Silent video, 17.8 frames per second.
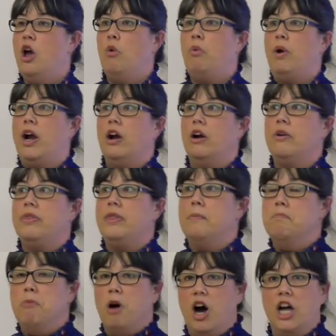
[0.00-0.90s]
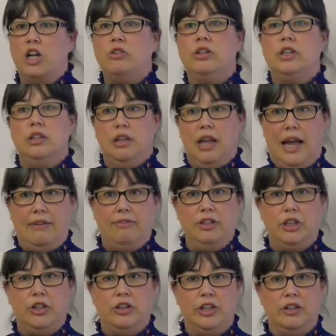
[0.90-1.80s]
where the moderate
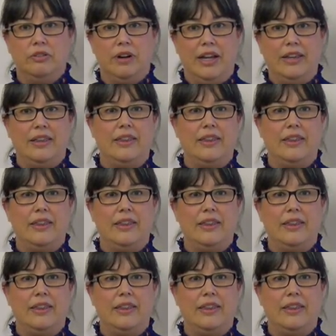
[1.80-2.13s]
livelihood, right?